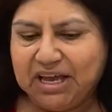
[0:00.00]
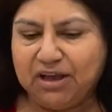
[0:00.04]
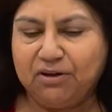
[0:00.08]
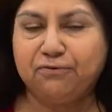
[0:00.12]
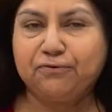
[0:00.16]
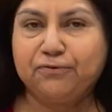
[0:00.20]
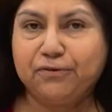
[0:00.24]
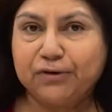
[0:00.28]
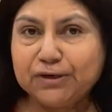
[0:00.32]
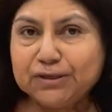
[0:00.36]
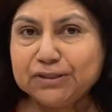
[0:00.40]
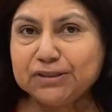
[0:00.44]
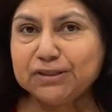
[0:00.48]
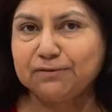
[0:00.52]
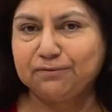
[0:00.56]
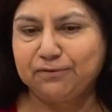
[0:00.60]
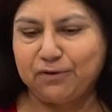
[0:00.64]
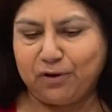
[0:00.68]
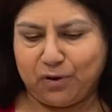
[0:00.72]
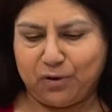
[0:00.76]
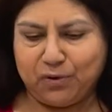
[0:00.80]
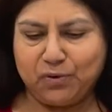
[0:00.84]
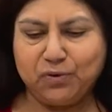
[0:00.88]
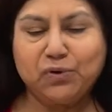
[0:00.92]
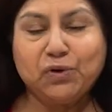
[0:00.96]
First of
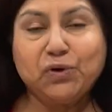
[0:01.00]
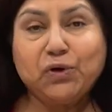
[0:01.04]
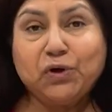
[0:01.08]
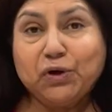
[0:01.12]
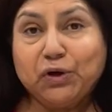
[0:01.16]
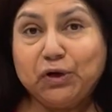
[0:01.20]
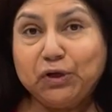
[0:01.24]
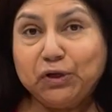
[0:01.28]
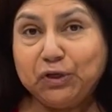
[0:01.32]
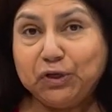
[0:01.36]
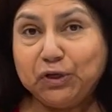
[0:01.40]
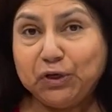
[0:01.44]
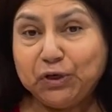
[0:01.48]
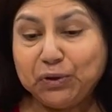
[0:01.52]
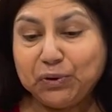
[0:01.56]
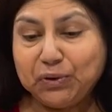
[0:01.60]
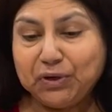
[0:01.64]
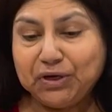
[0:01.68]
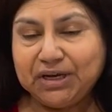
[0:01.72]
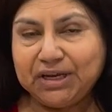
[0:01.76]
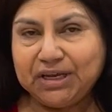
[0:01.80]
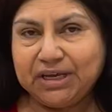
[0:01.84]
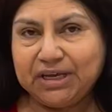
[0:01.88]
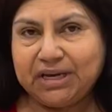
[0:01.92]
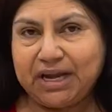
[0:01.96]
all, you
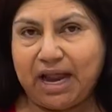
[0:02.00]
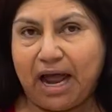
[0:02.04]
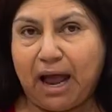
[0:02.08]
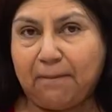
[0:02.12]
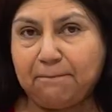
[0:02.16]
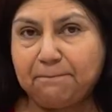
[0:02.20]
need a